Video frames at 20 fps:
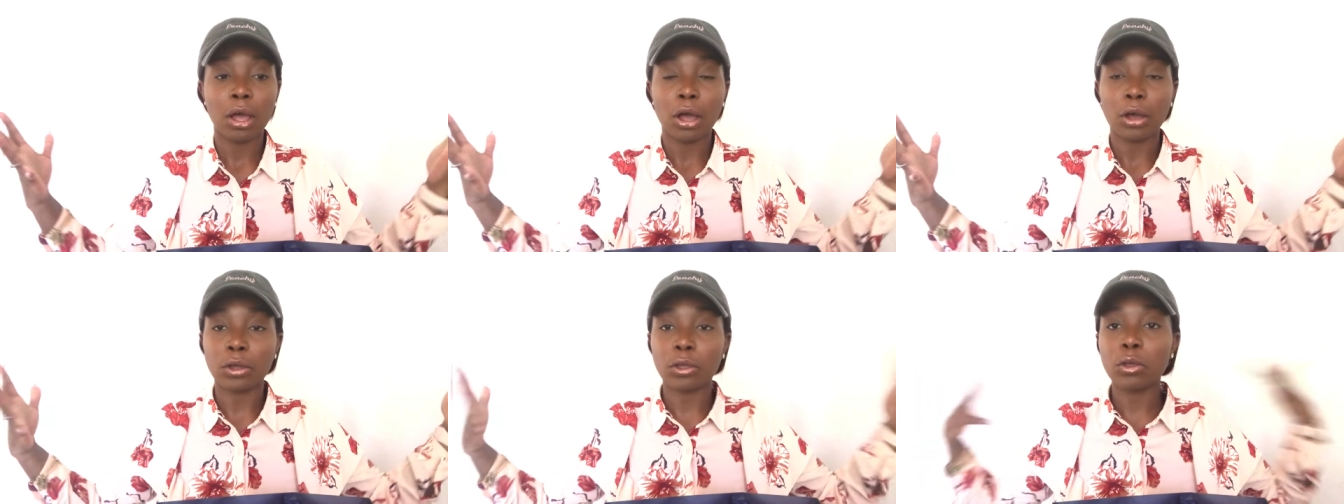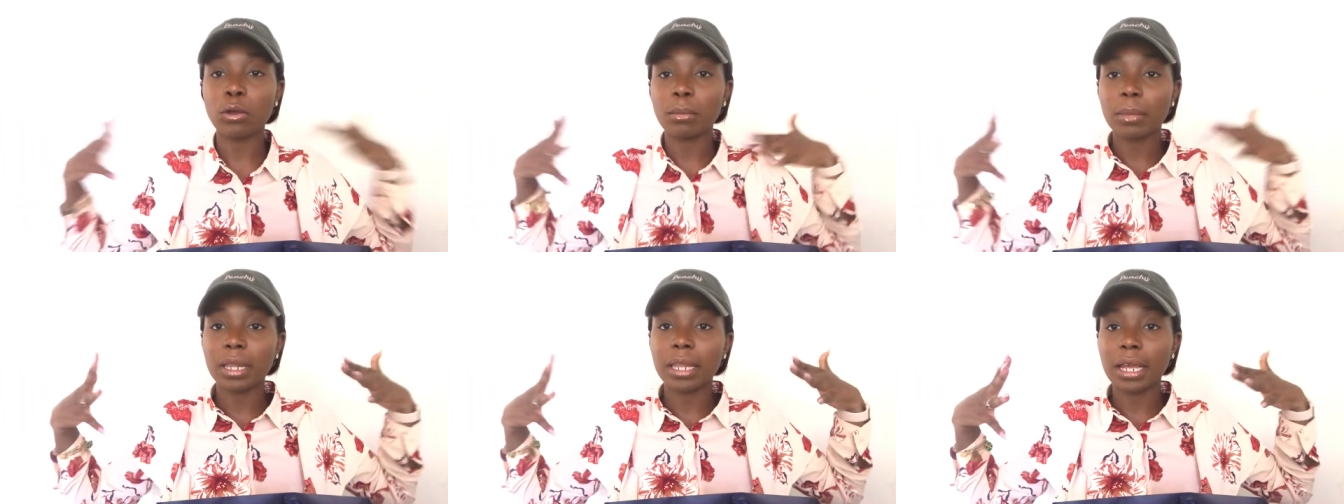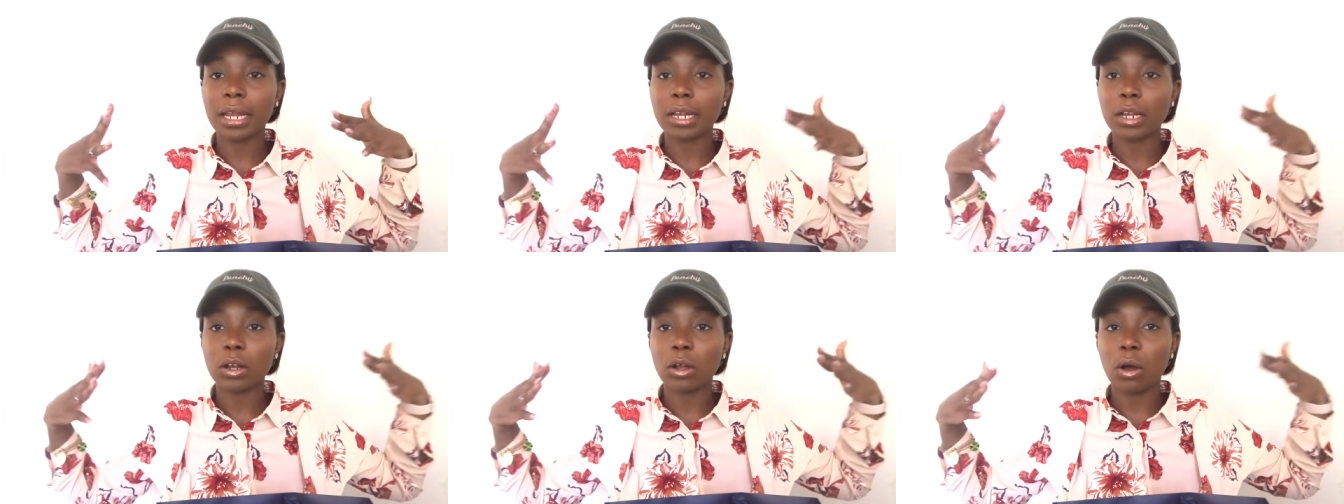
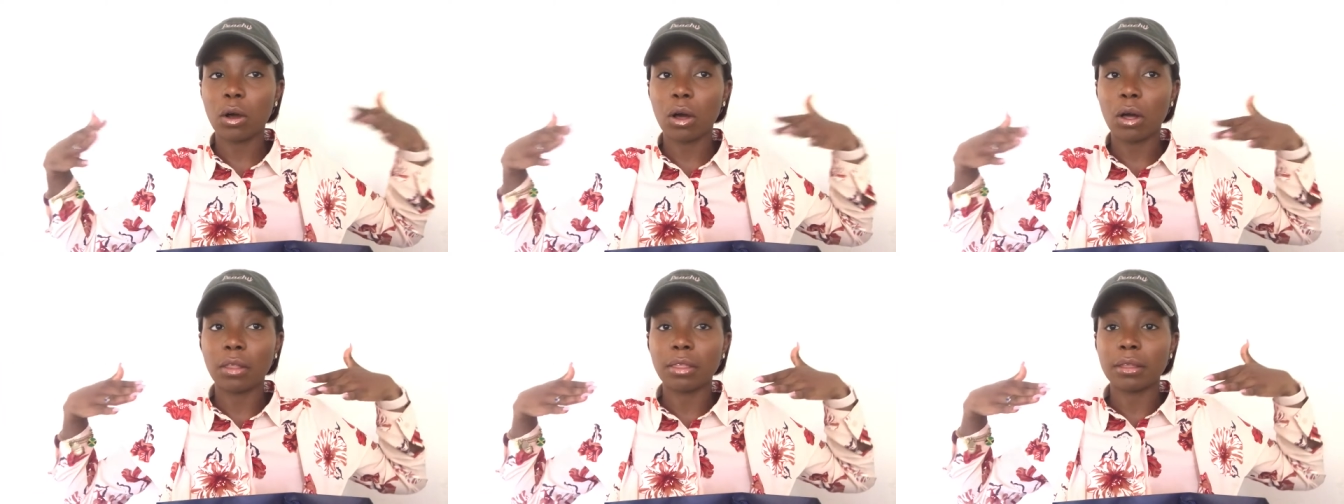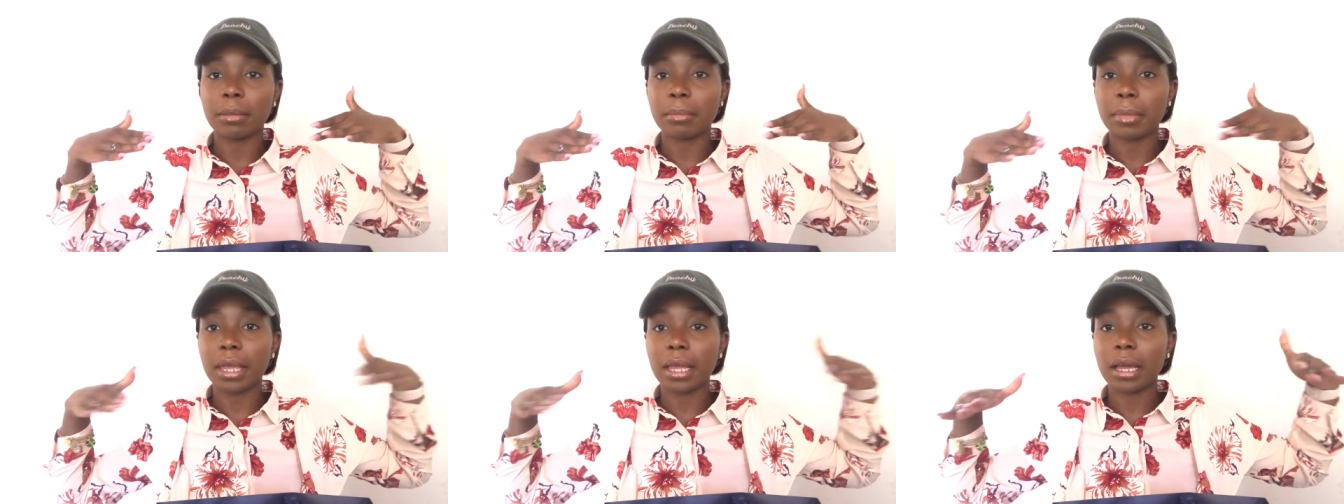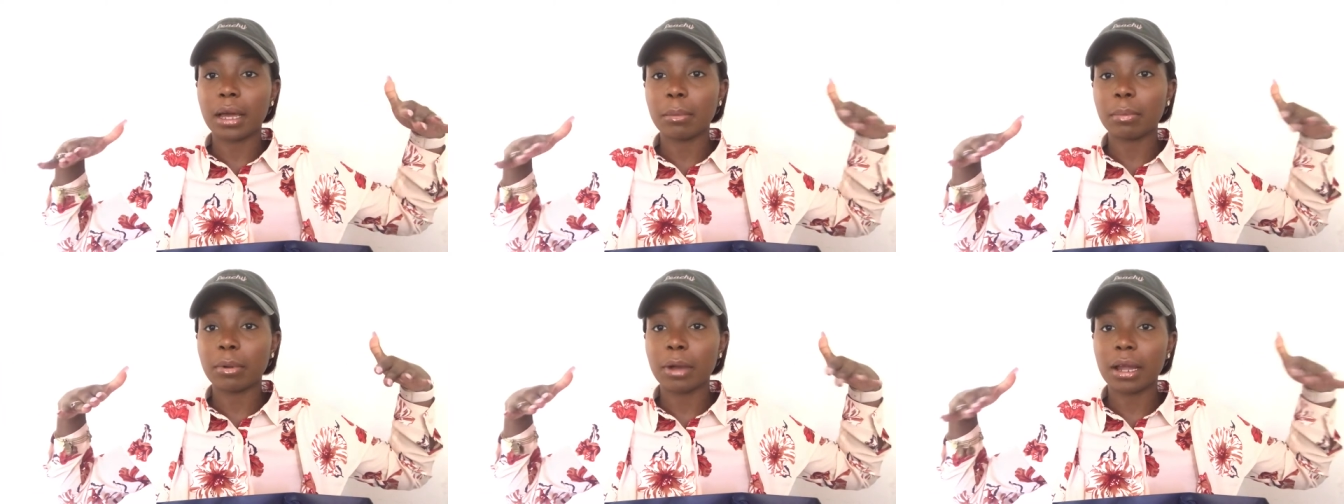accumulated, all the
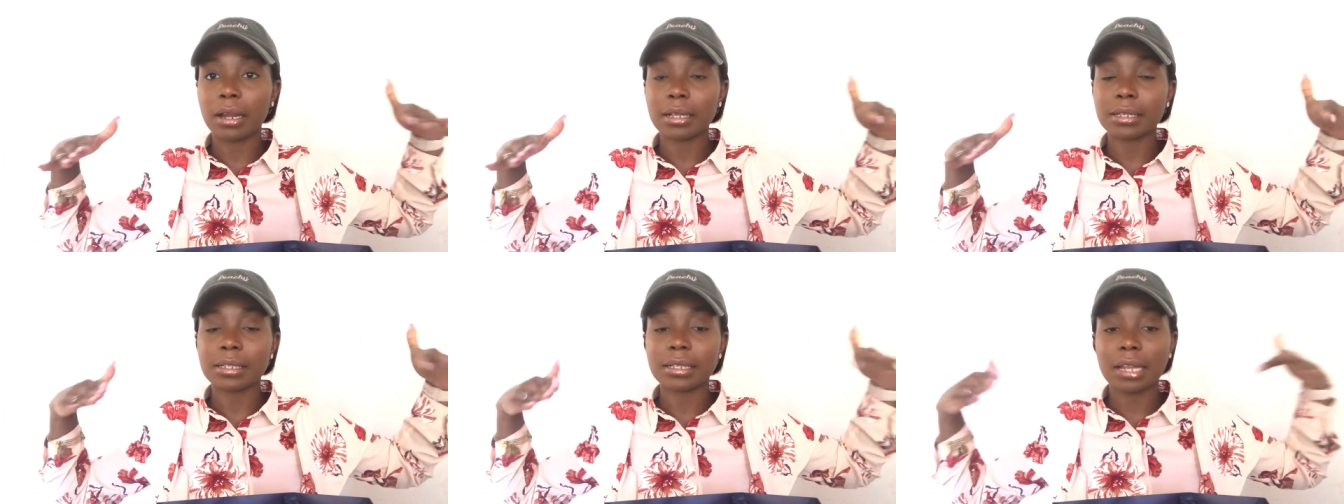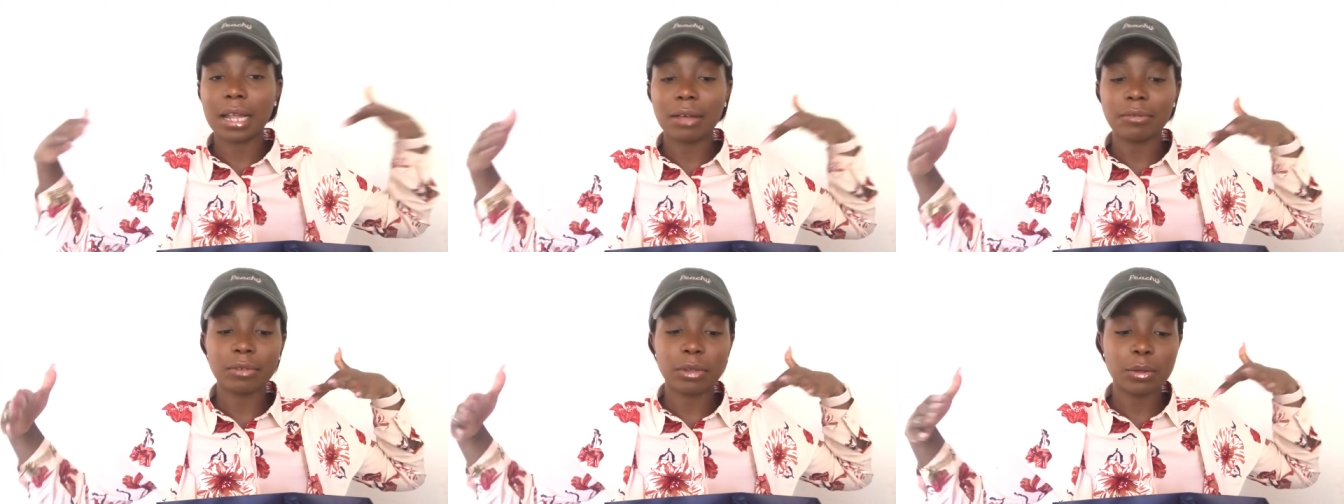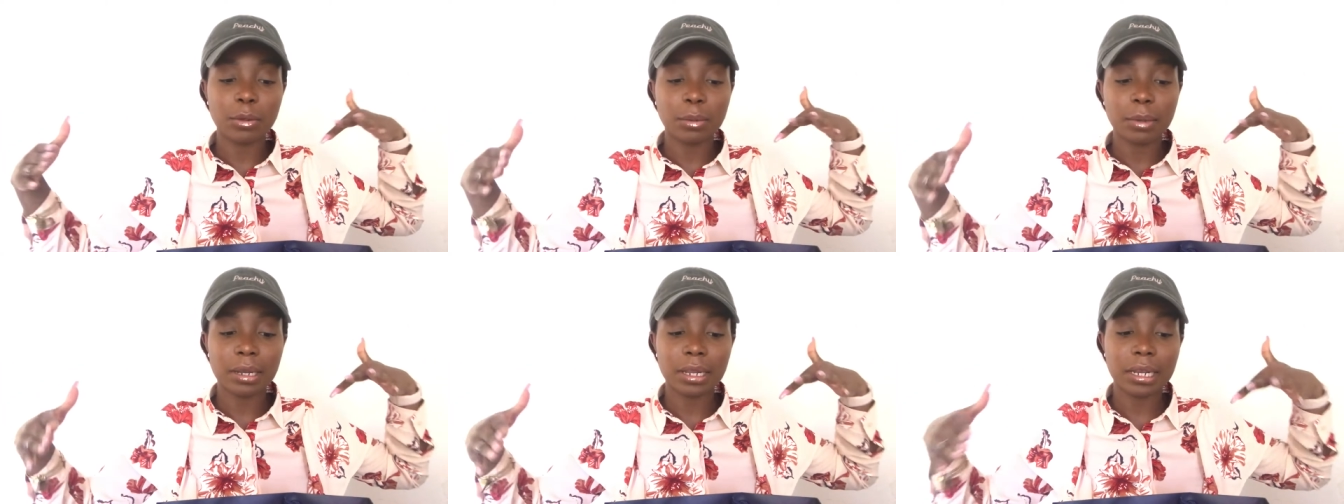makeup products that I've
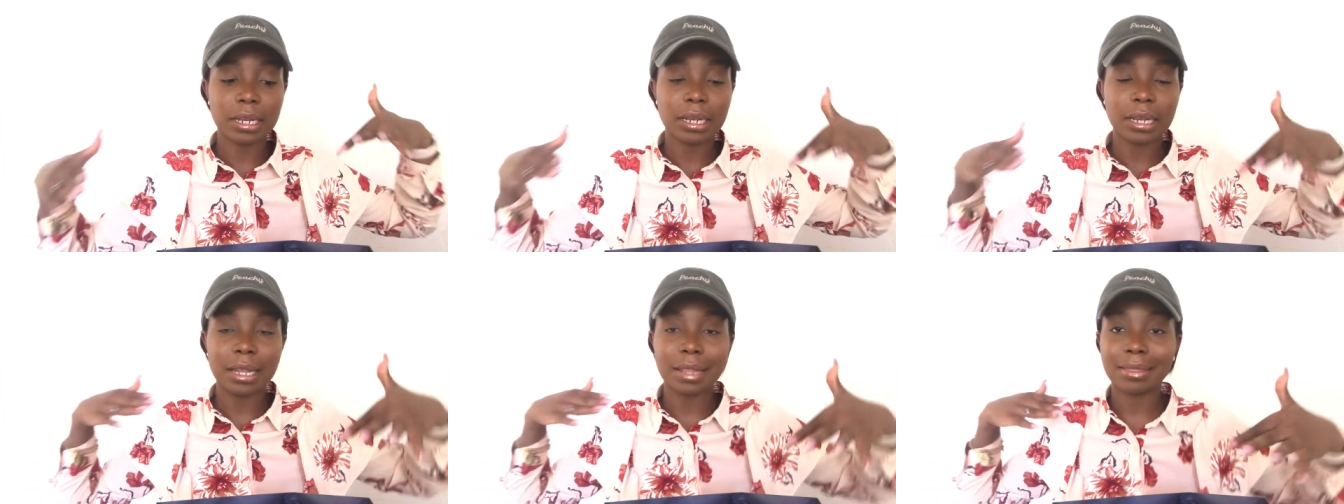accumulated